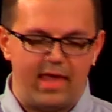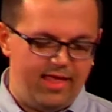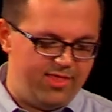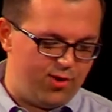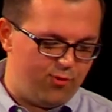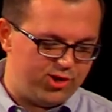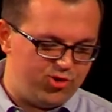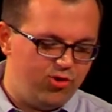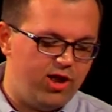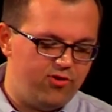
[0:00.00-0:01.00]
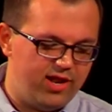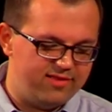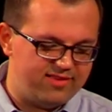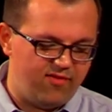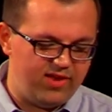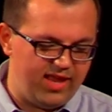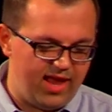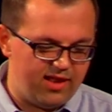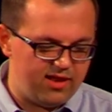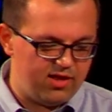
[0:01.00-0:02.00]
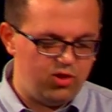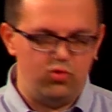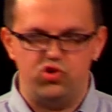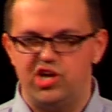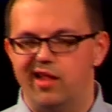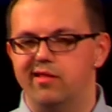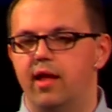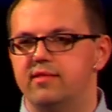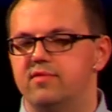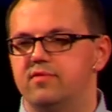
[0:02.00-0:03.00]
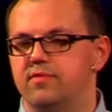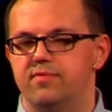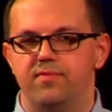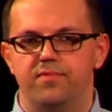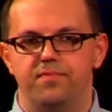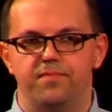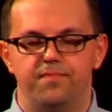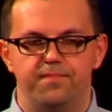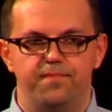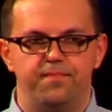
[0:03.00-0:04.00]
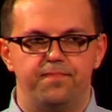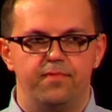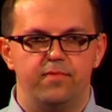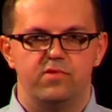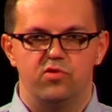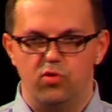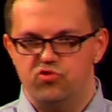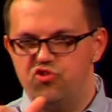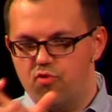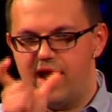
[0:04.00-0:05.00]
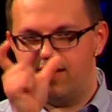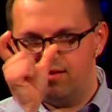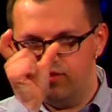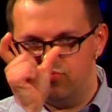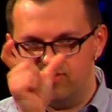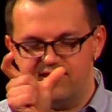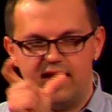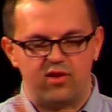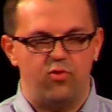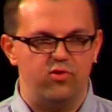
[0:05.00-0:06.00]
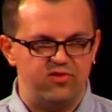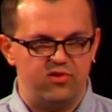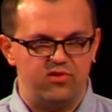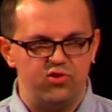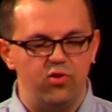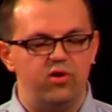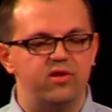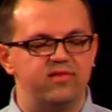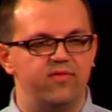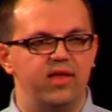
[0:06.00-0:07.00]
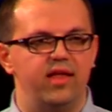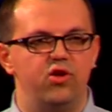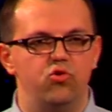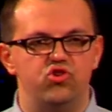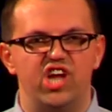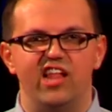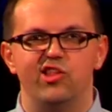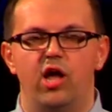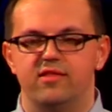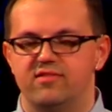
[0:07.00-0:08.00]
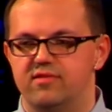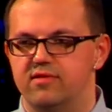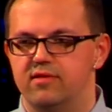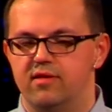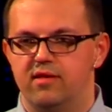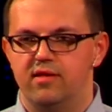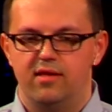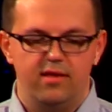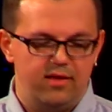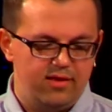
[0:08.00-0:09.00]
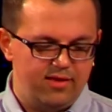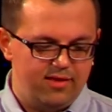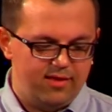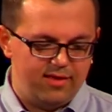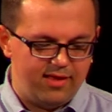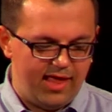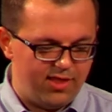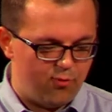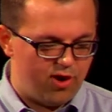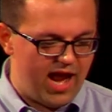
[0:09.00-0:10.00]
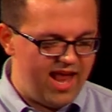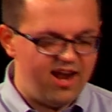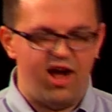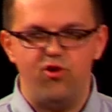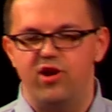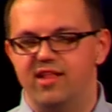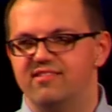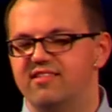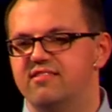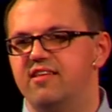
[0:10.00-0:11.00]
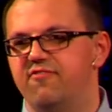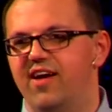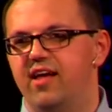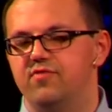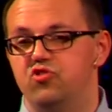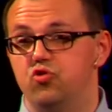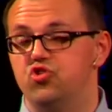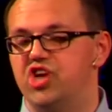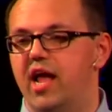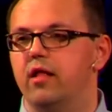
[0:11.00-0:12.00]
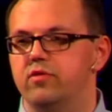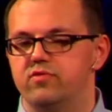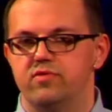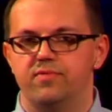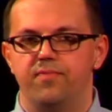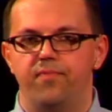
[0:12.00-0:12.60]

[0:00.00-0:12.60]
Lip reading: And there were 278 you shall nots. So those exact quotes, there's 278 you shall nots. And there were 865 you shalls.